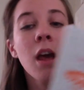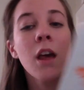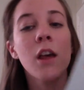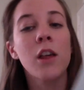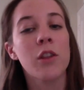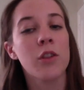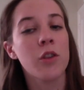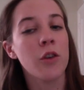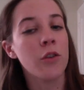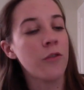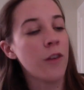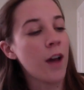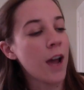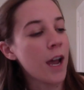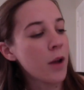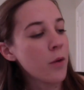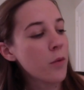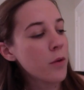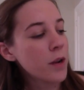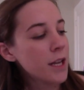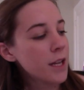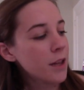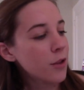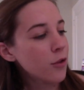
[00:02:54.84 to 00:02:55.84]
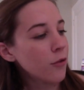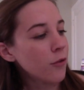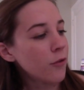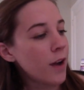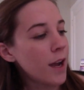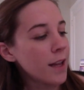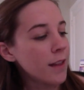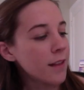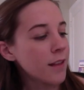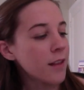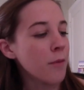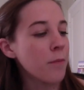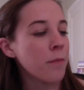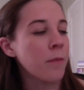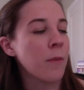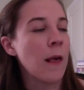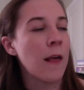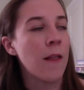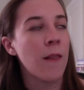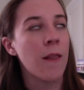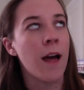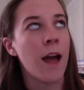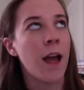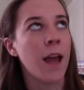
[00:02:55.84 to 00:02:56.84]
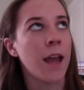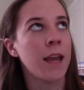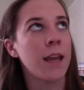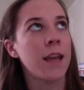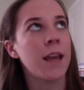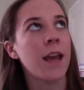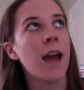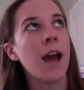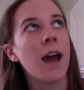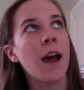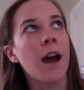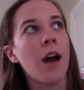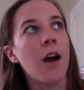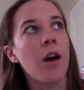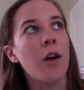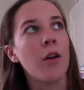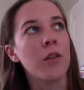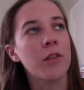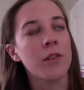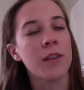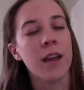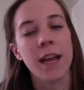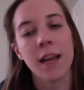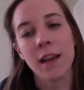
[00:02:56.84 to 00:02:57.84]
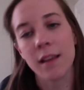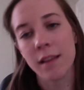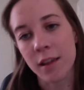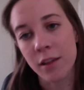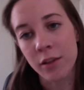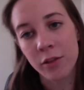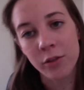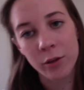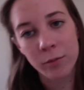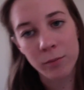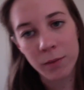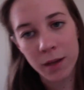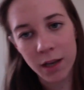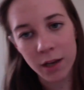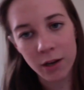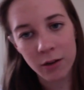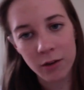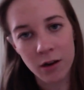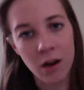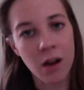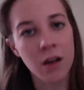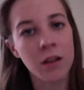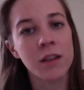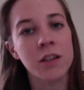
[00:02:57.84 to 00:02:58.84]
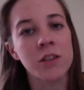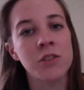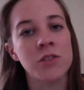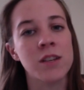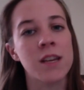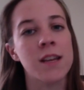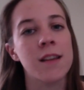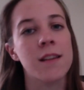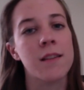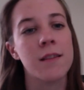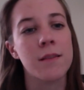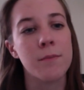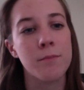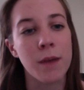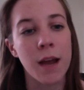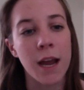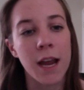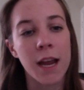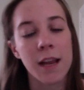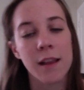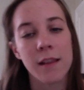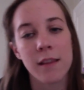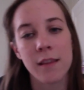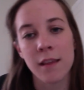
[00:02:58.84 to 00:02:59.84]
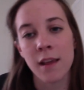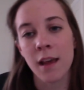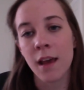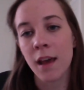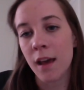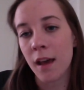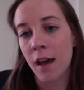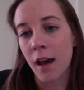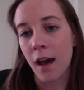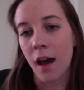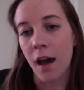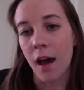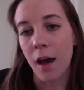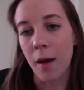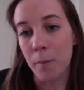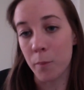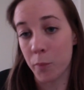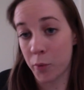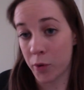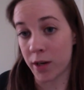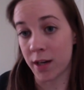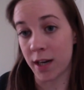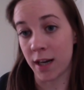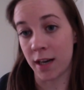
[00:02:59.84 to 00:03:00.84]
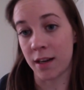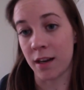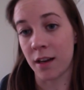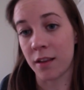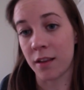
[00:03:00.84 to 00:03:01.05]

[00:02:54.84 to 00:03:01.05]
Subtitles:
So if I wanted to find something like how scientists or meteorologists might predict a